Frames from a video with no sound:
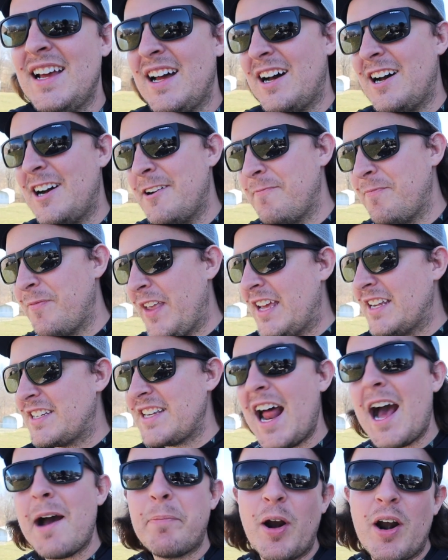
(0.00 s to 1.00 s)
It's
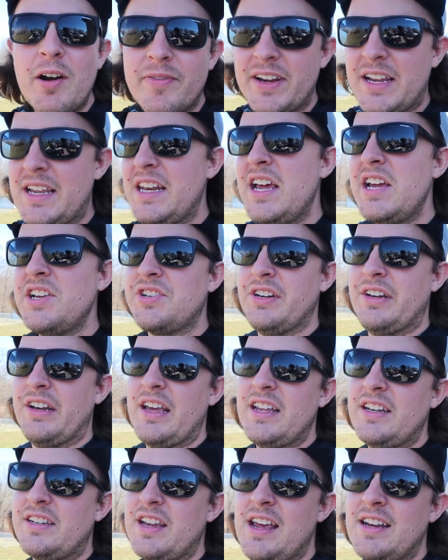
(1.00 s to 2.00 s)
not perfect condition.
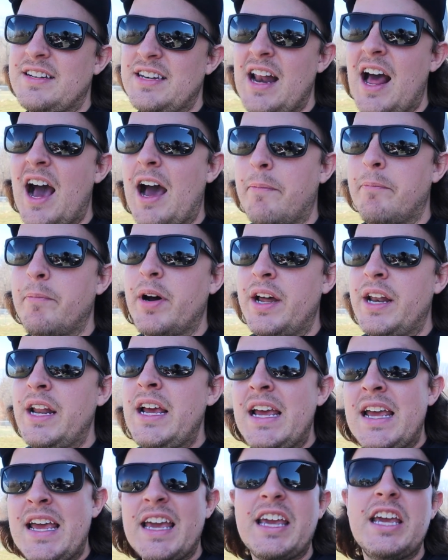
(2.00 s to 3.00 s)
It's not, but
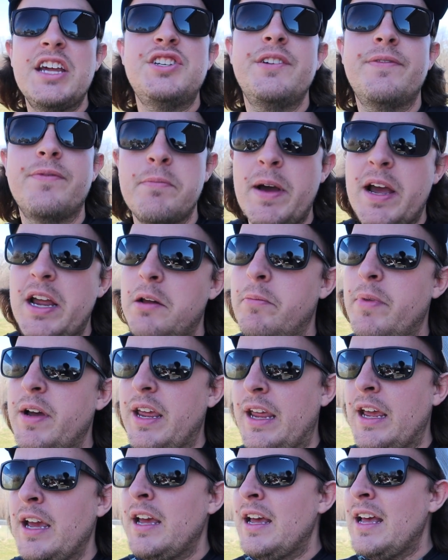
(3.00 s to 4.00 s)
it gets you from A to B.
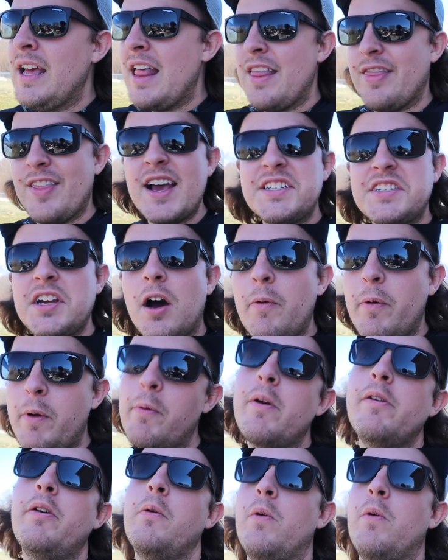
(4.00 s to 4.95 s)
And that's all we really